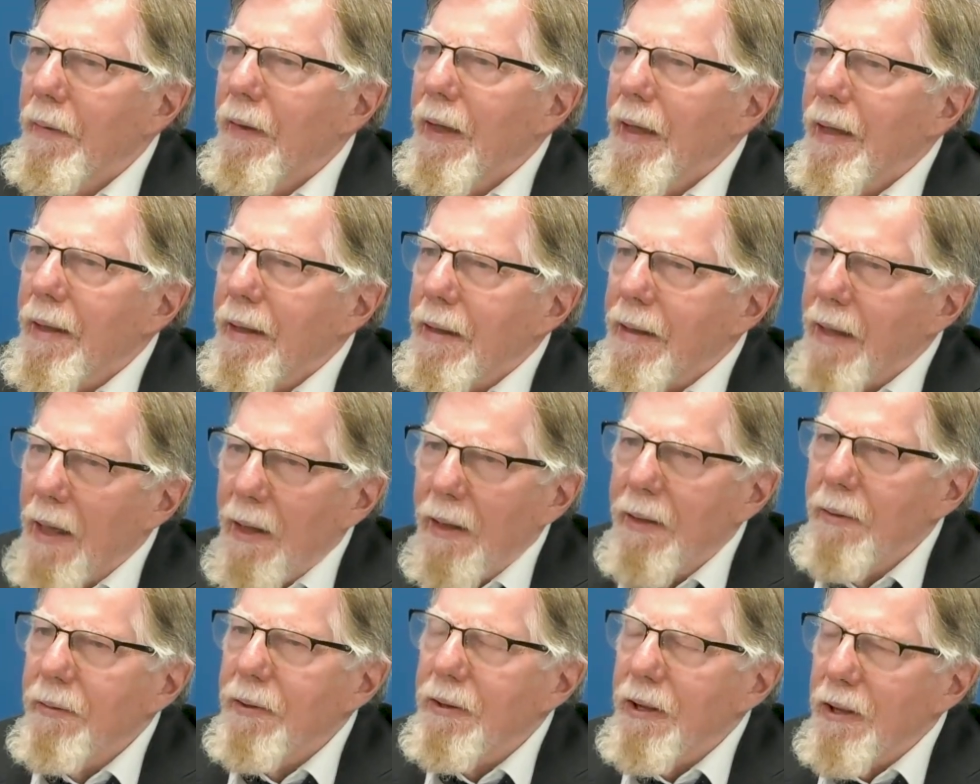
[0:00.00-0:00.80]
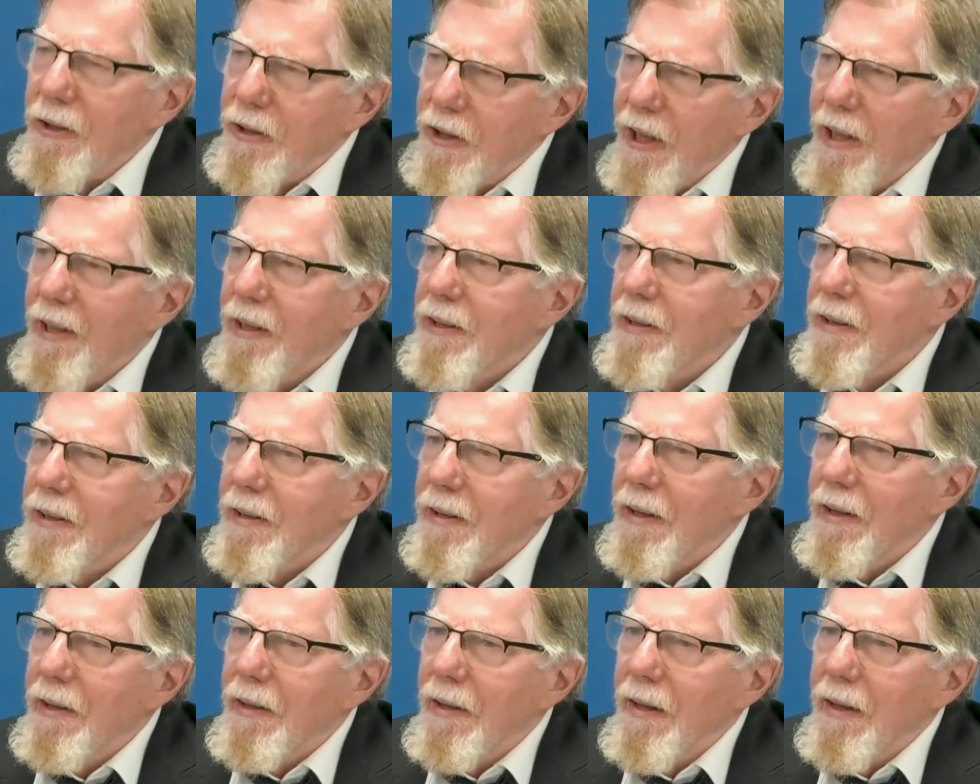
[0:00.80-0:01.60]
it kind of suggests
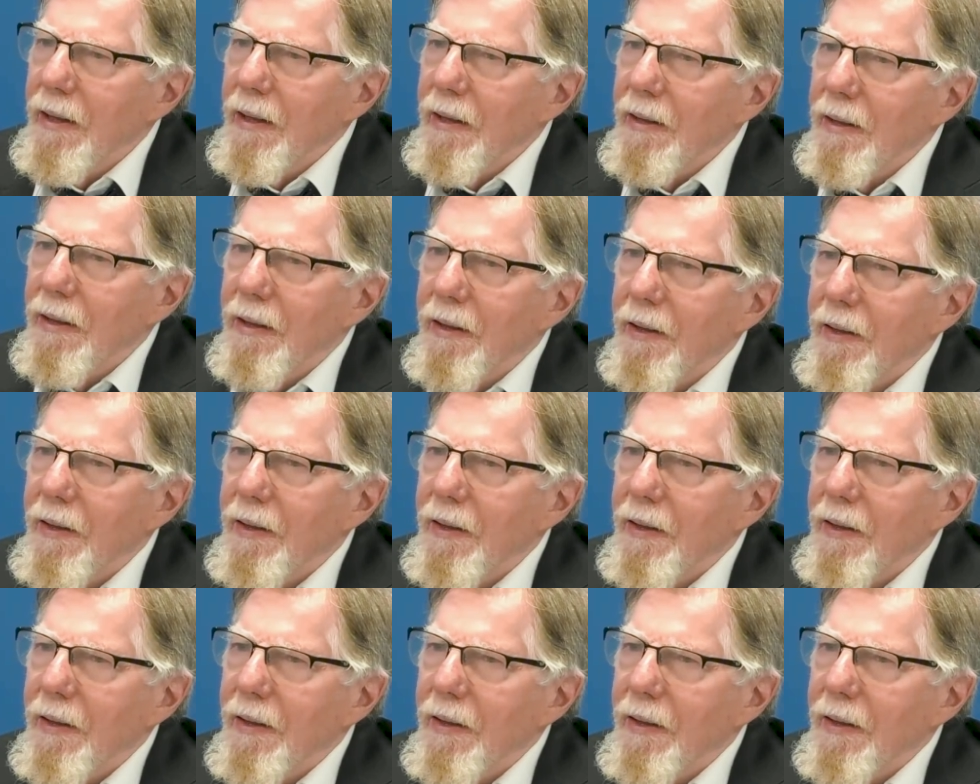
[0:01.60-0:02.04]
that